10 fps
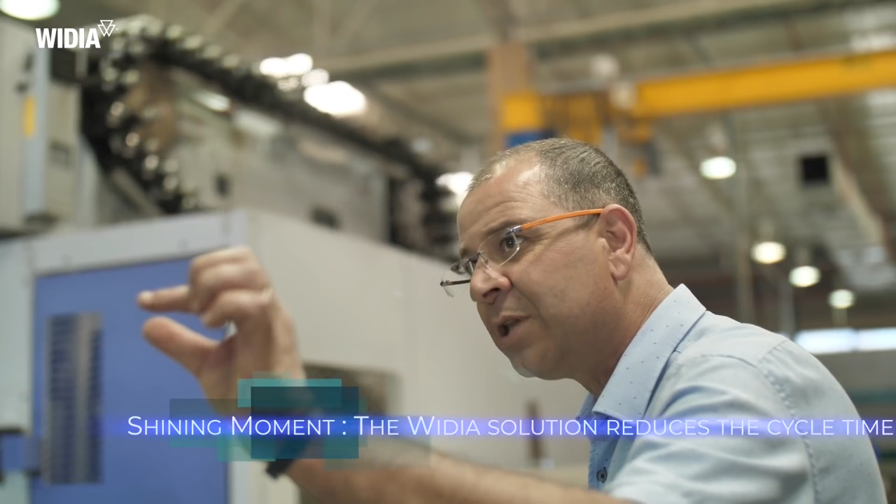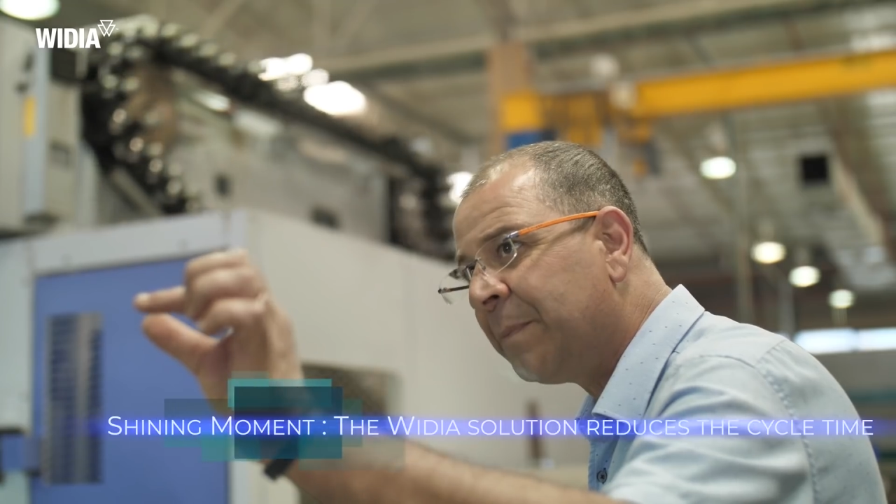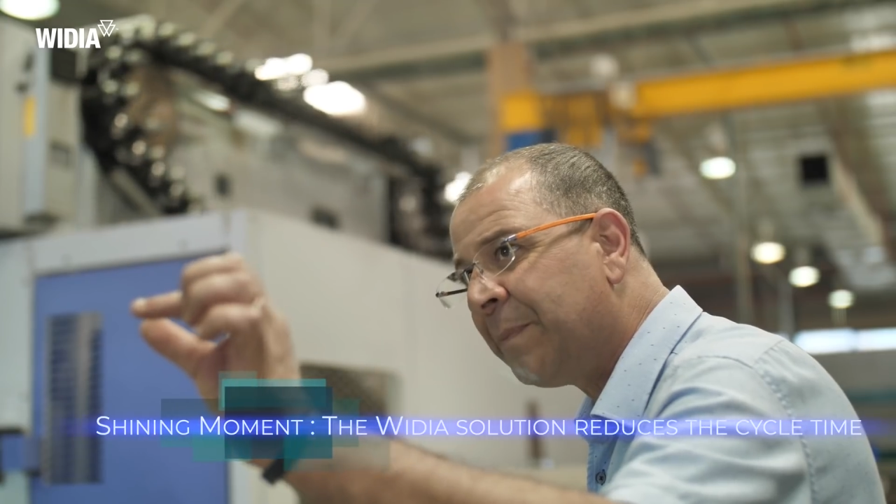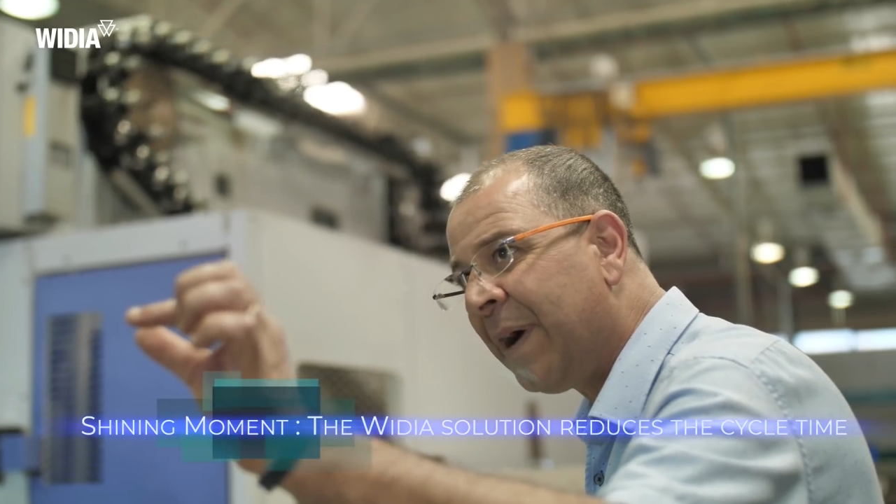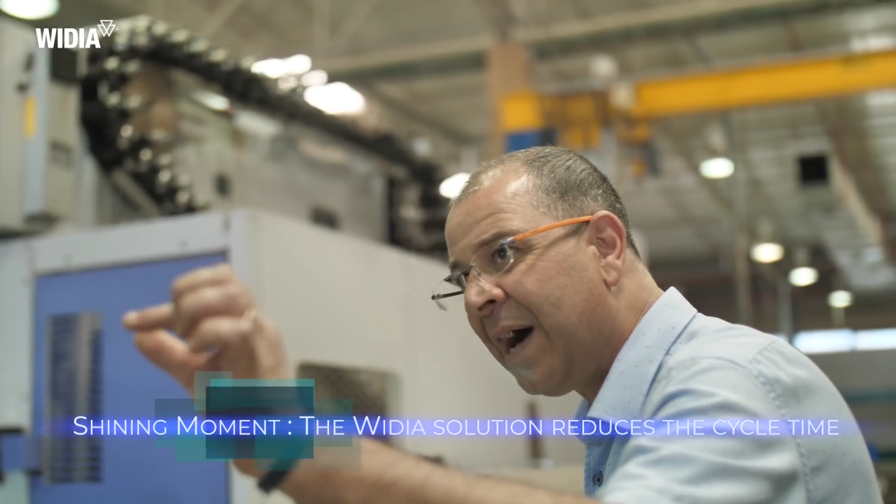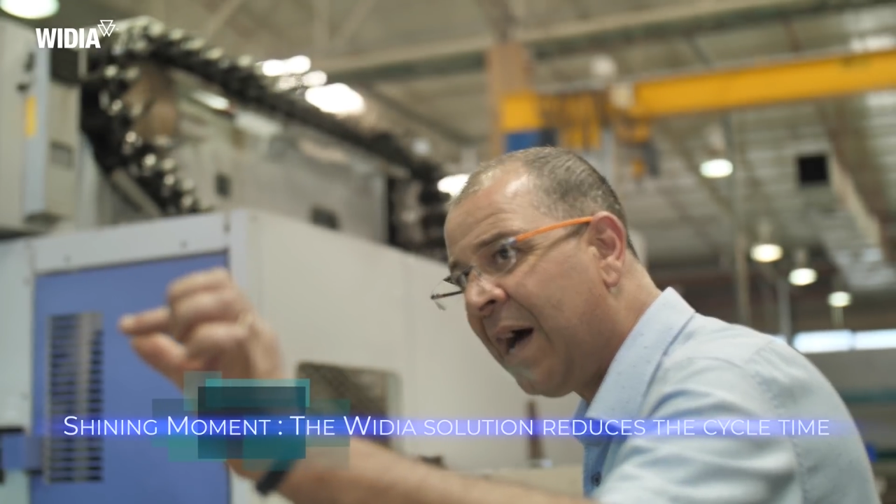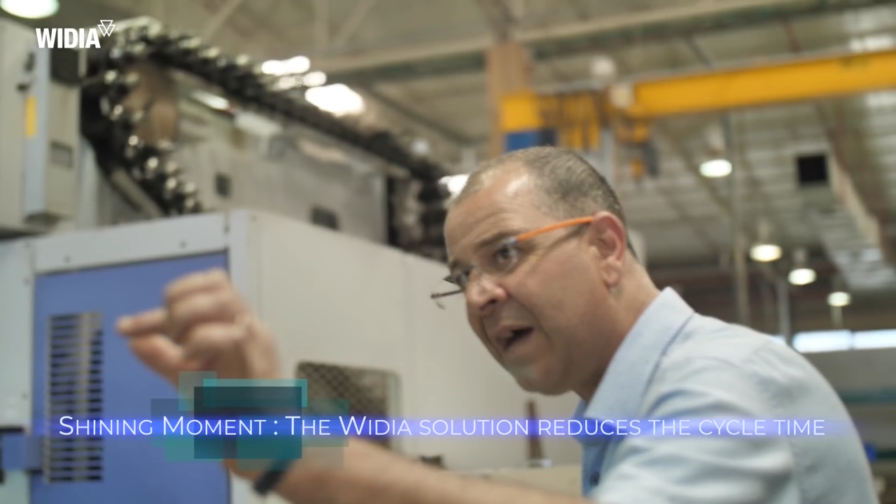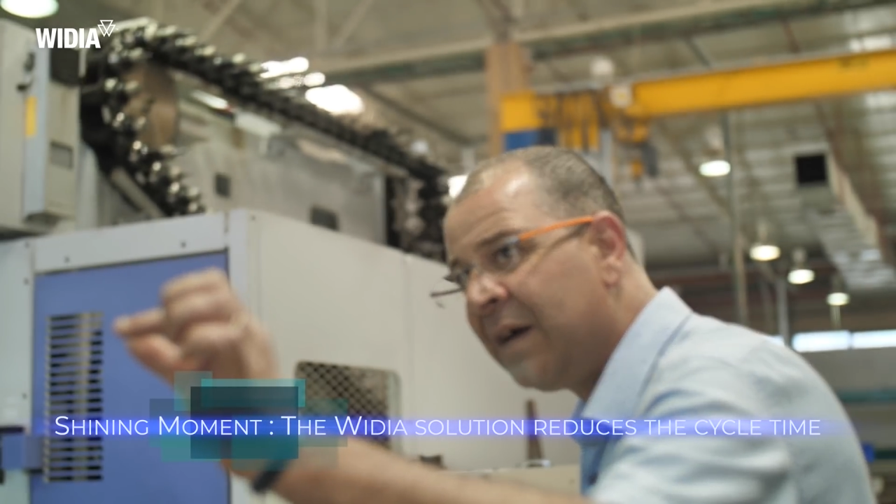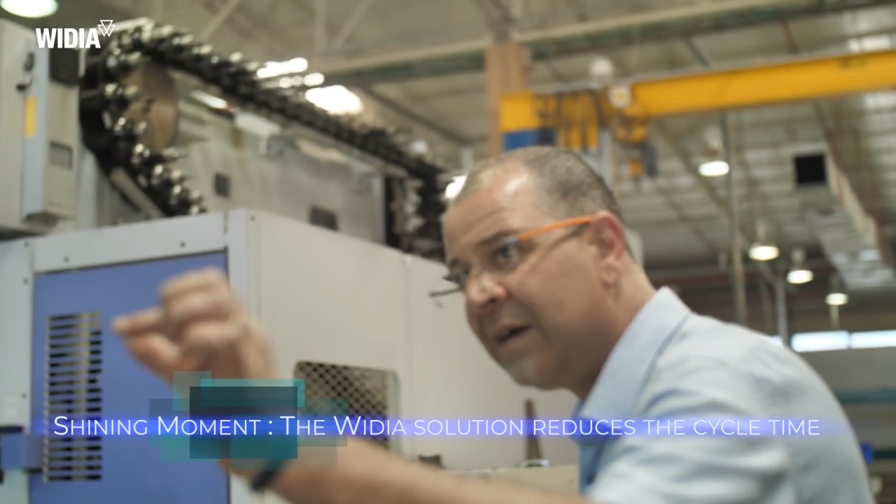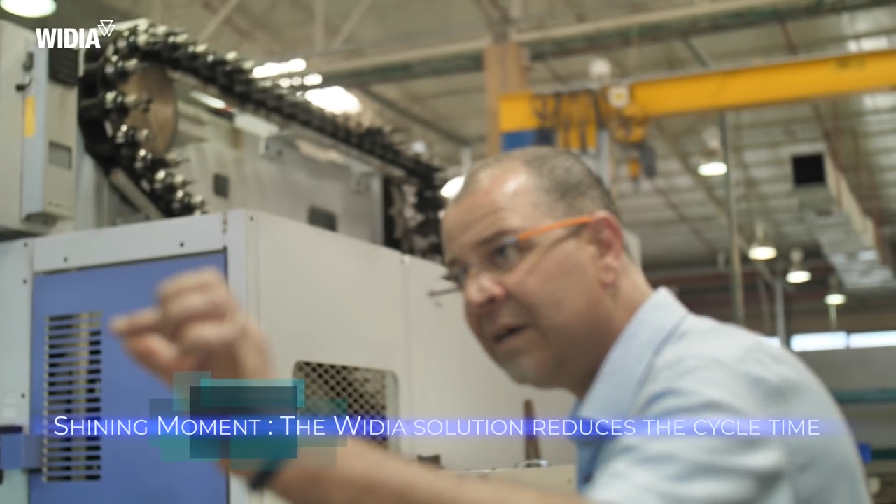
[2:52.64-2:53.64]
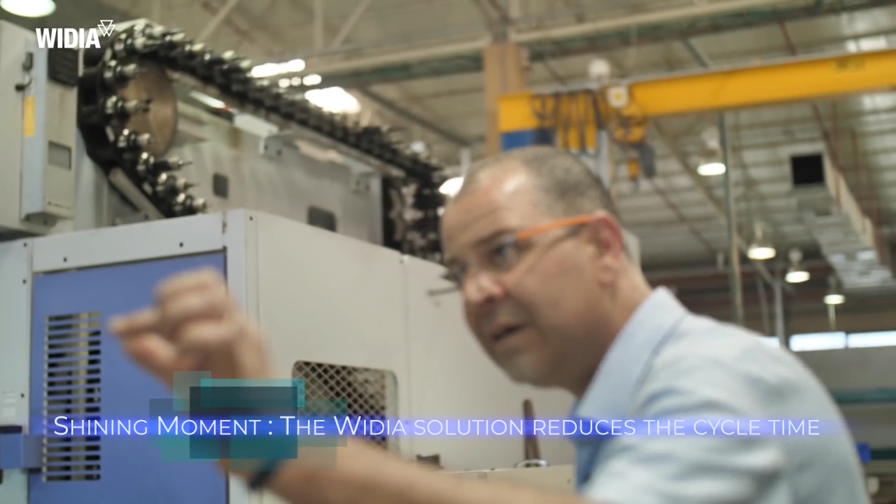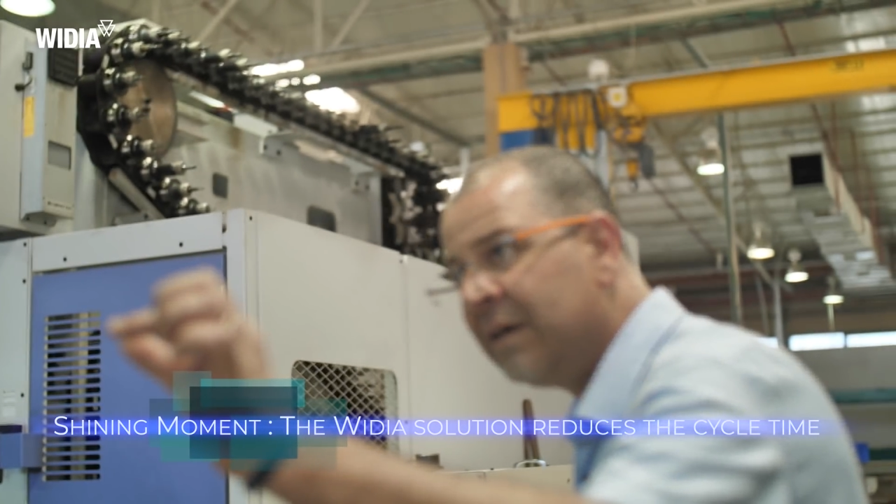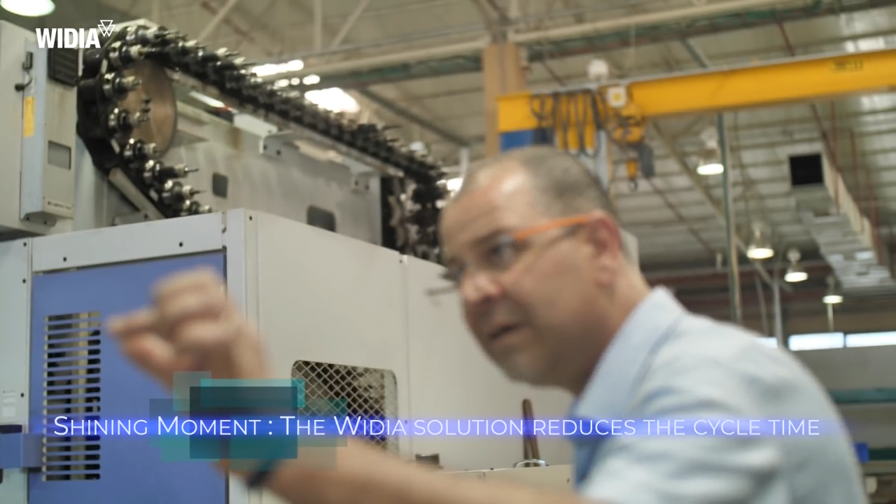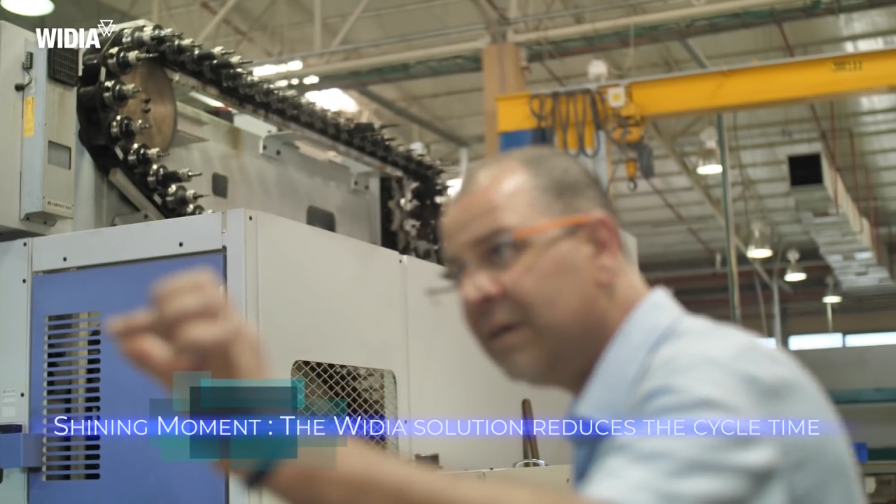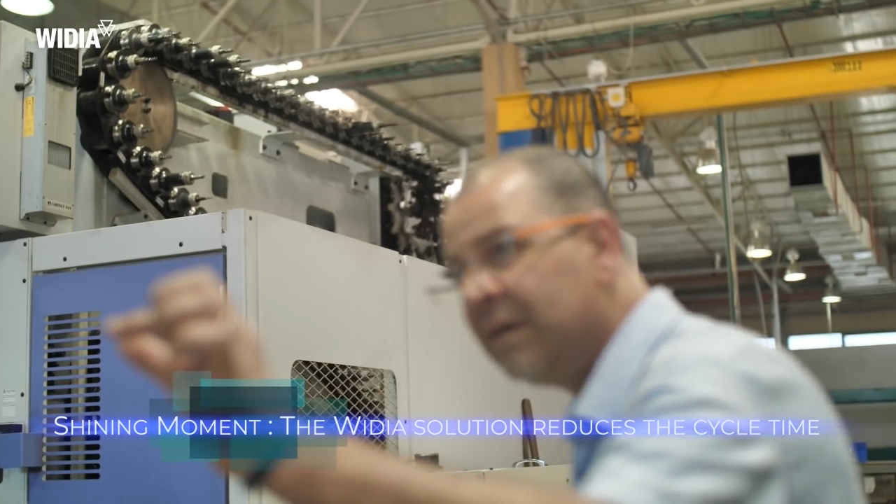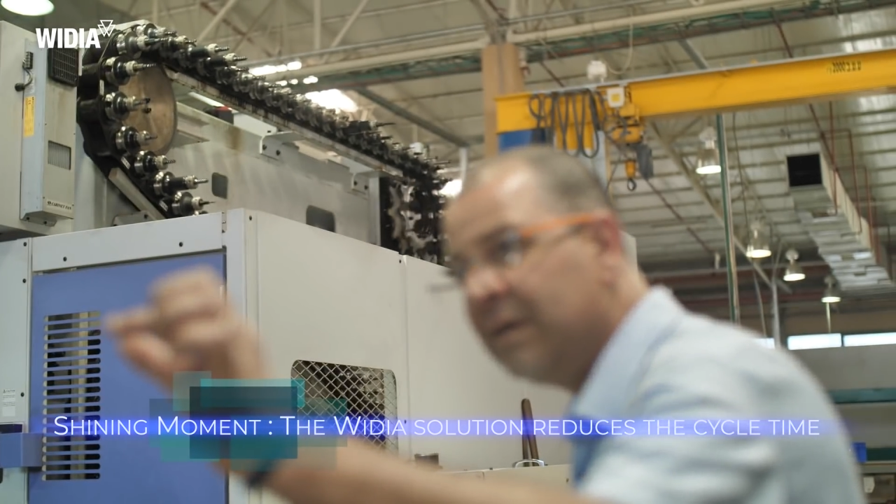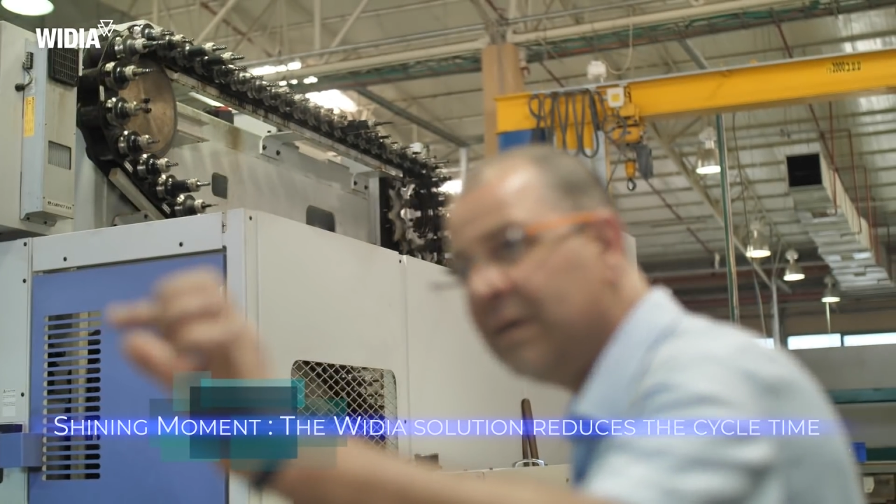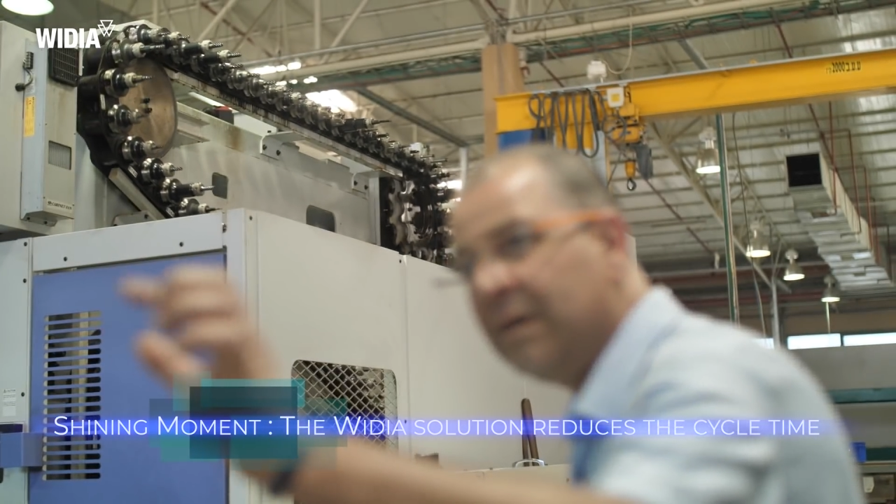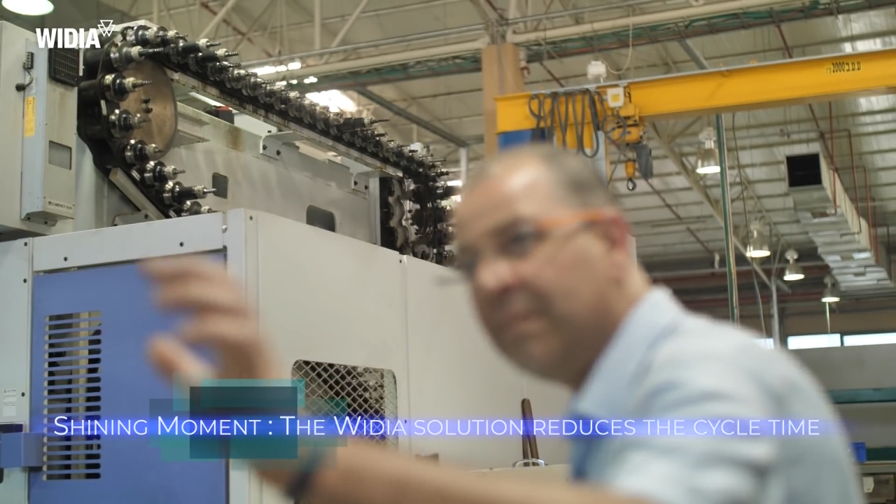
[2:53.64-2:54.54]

way to clamp it uh, to the